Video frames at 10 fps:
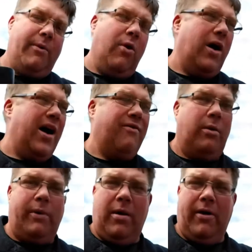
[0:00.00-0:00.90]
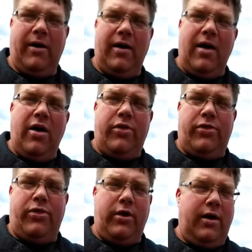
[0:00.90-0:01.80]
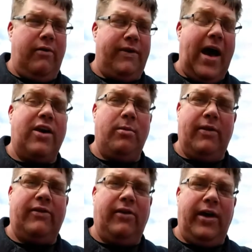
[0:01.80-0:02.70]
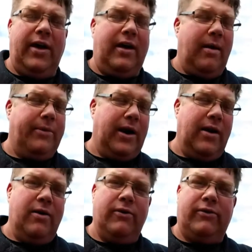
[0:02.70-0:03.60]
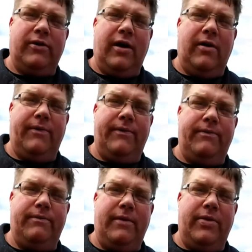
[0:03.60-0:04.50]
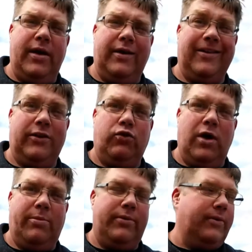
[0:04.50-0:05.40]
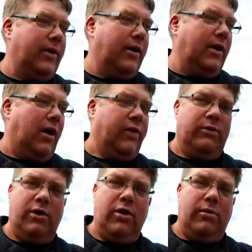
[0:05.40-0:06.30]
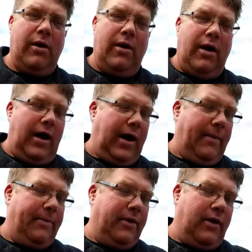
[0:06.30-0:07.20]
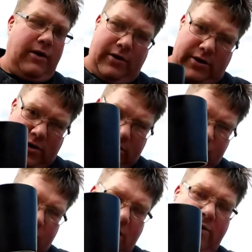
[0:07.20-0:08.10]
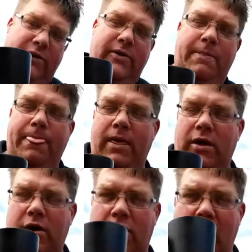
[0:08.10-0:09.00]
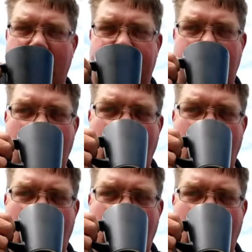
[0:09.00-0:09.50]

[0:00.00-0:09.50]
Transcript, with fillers: or I have a Bubba uh, vacuum insulated cup that I use uh, that doesn't drip on the road. cheers, good coffee.